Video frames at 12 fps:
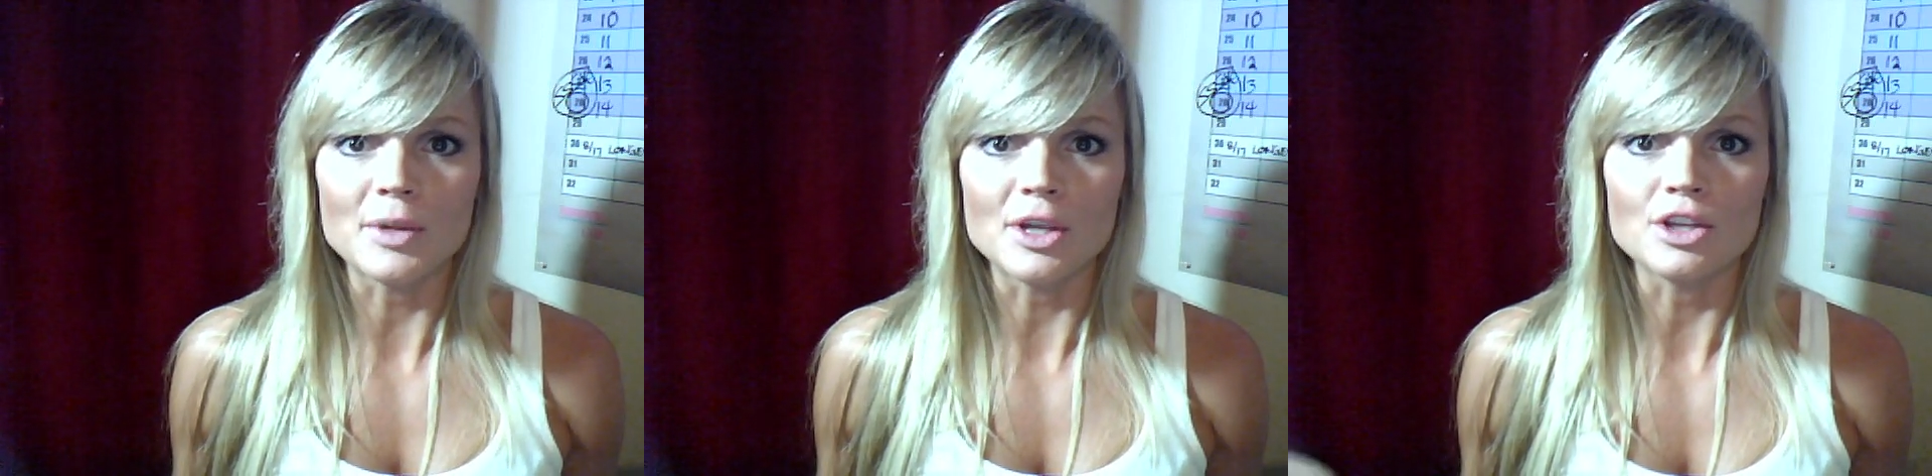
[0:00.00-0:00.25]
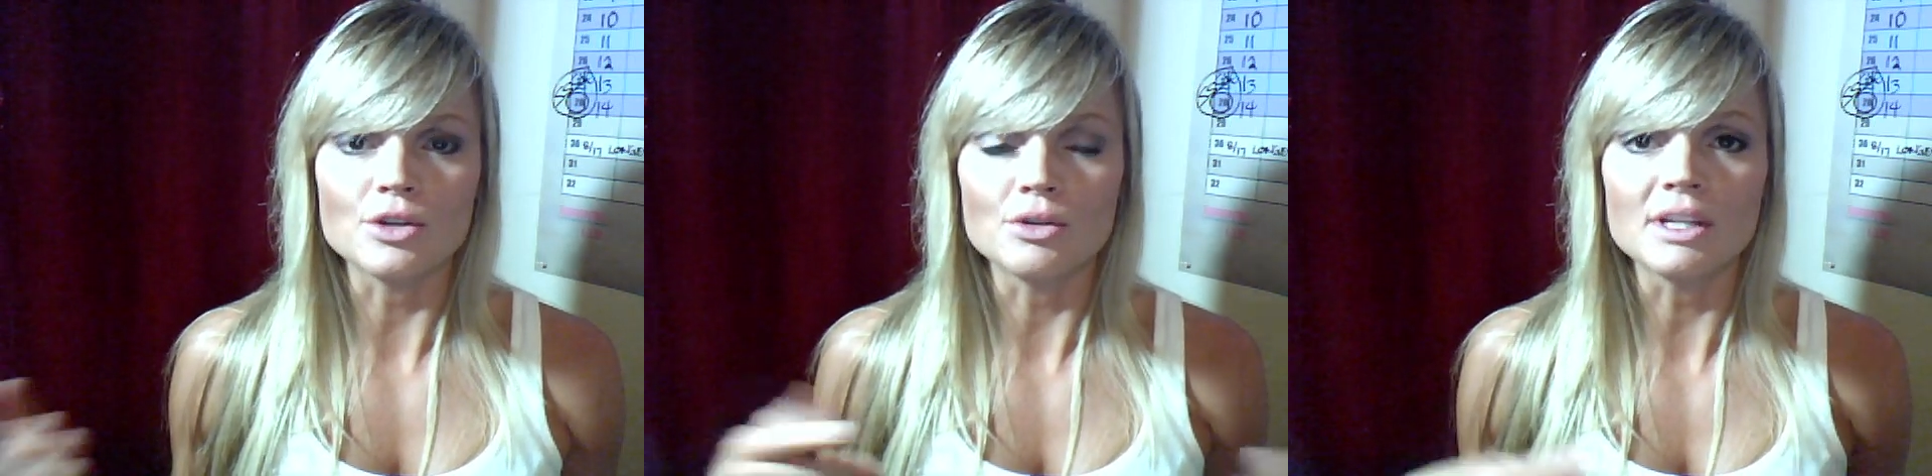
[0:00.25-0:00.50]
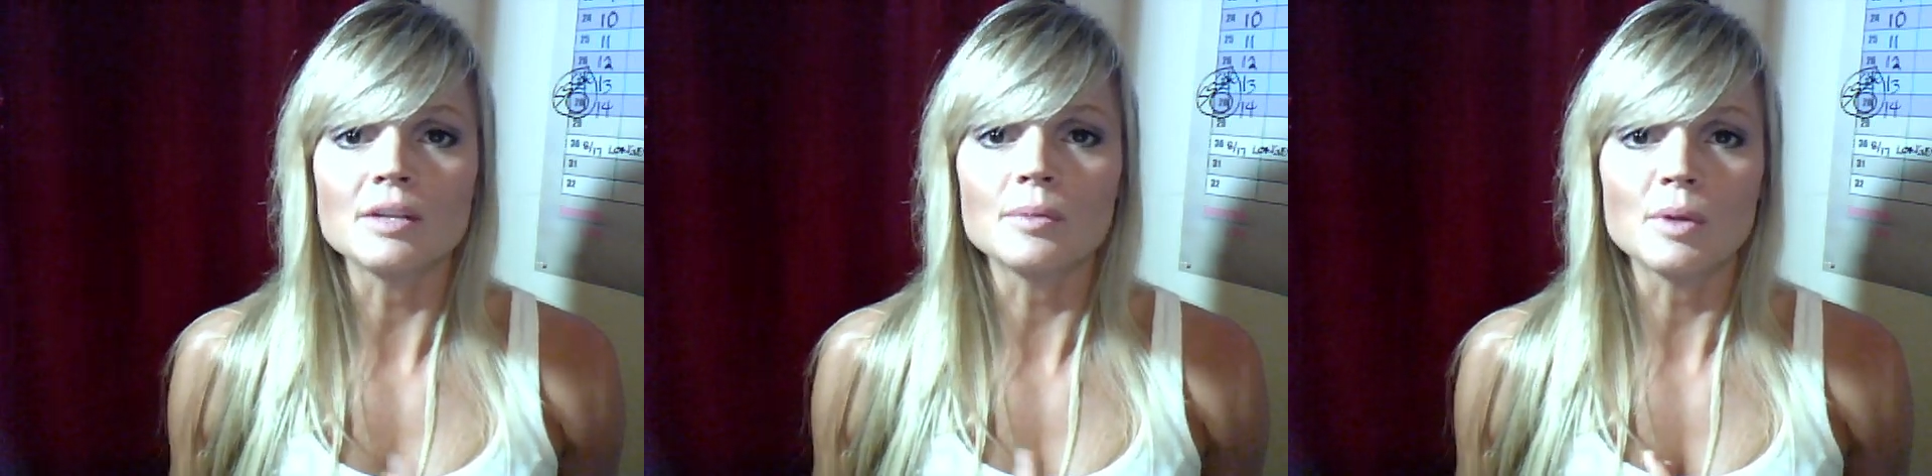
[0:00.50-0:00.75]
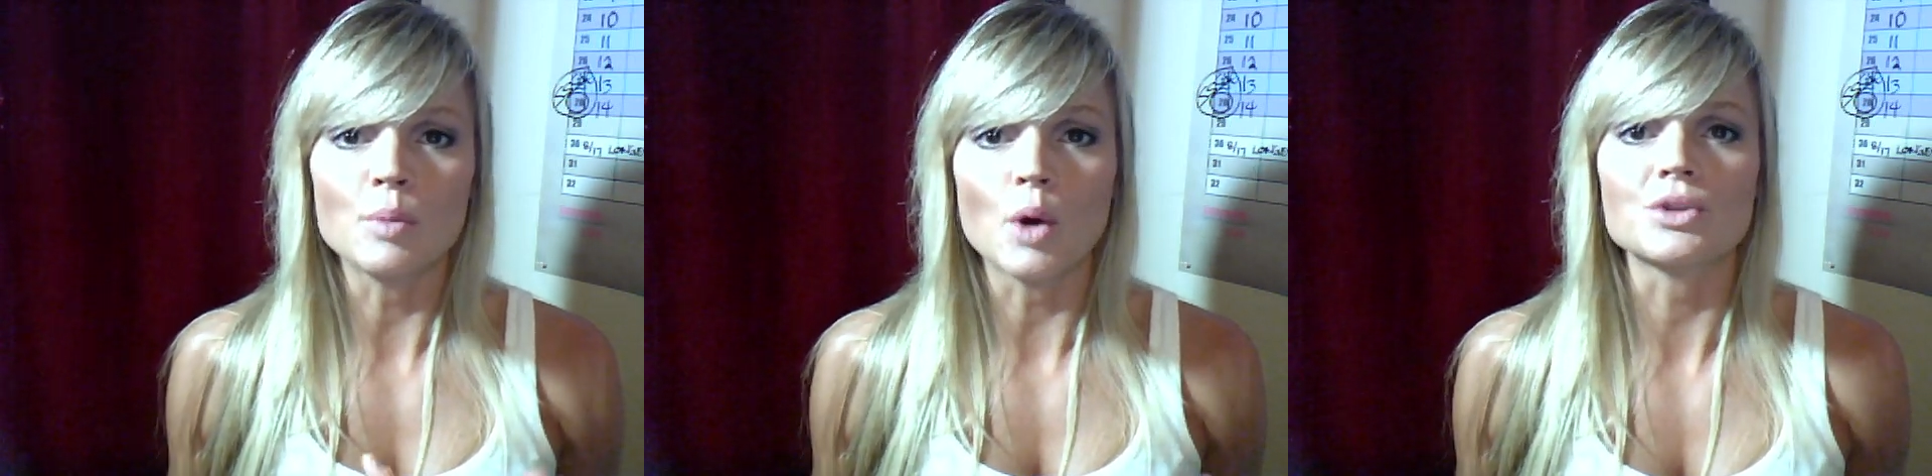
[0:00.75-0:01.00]
I mean, you need to
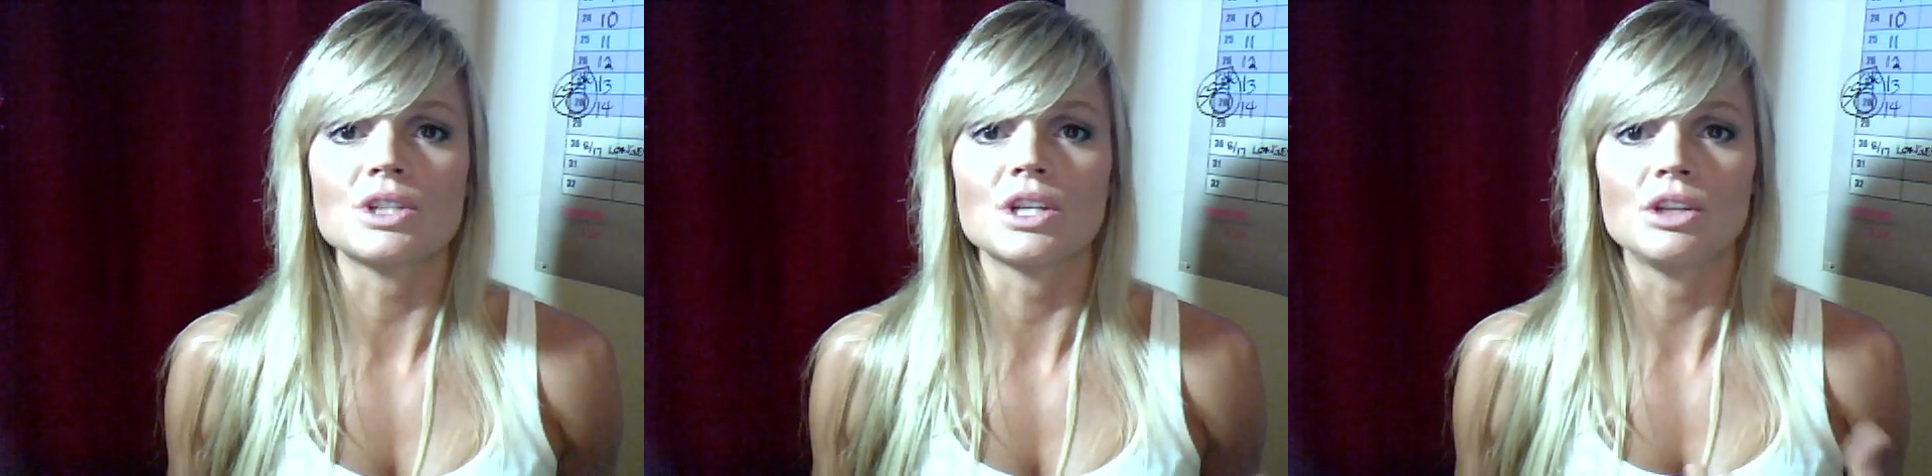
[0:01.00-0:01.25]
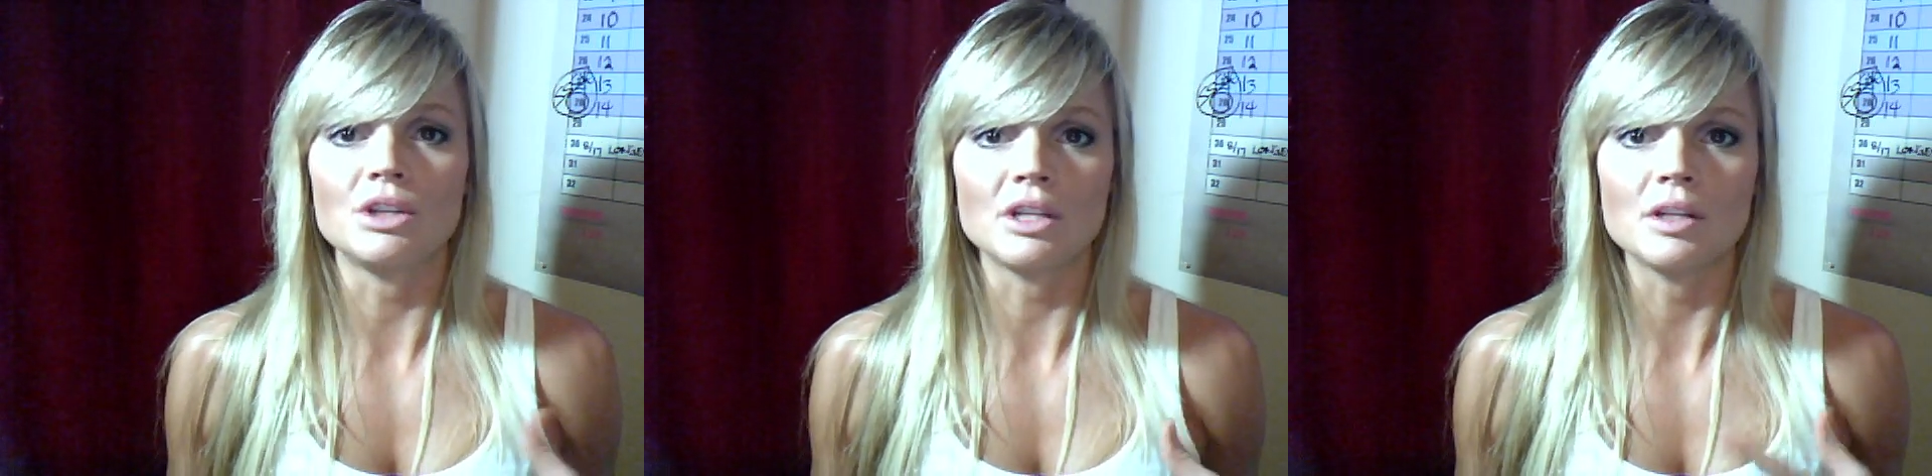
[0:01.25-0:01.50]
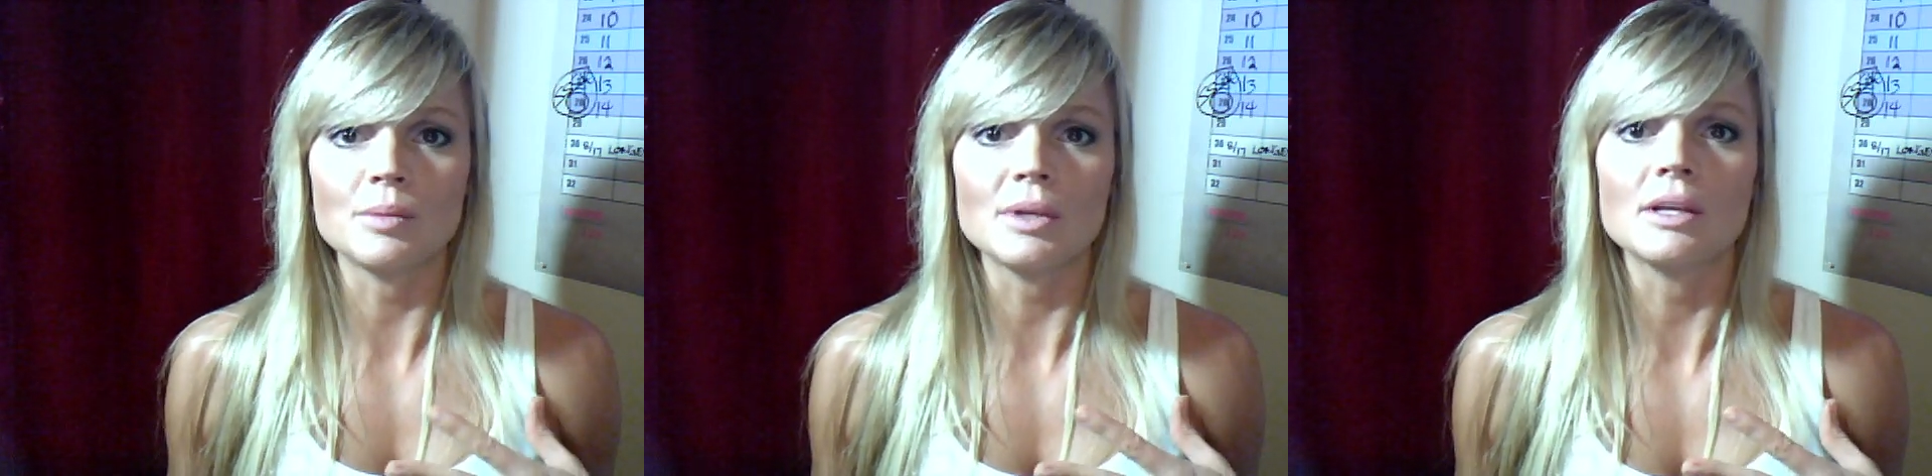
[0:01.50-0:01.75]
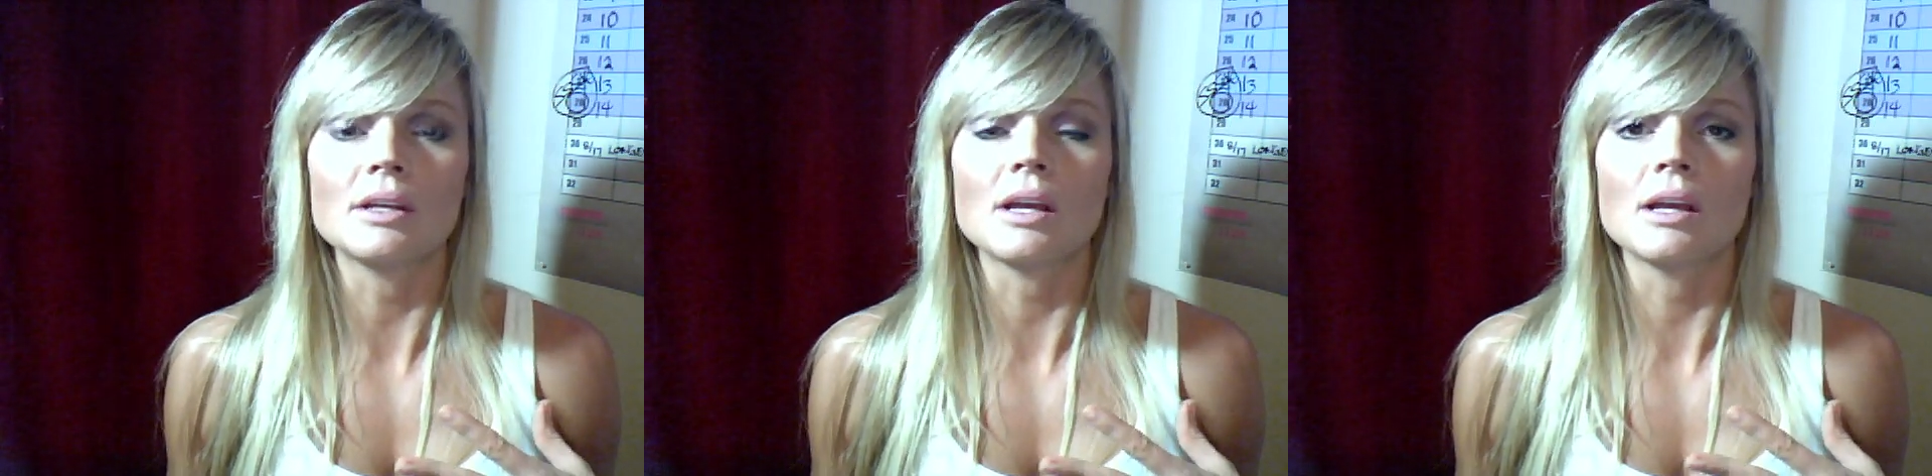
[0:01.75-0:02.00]
be posting, you need to
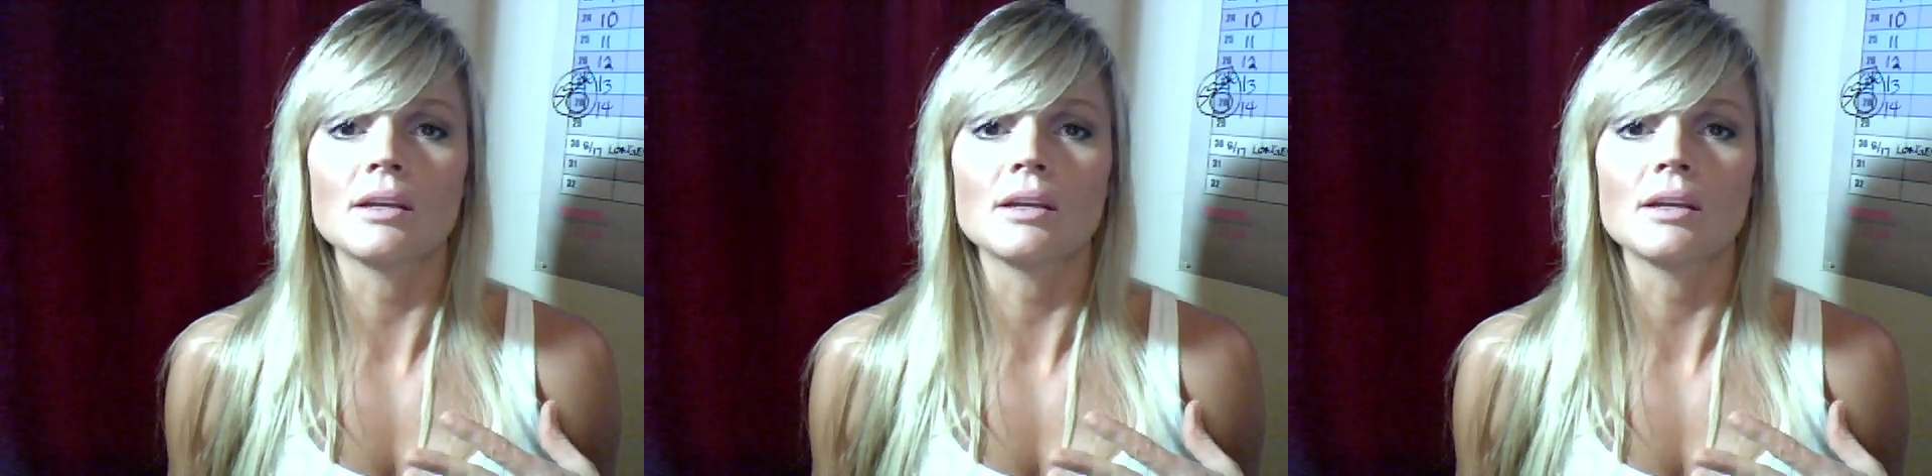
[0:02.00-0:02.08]
be,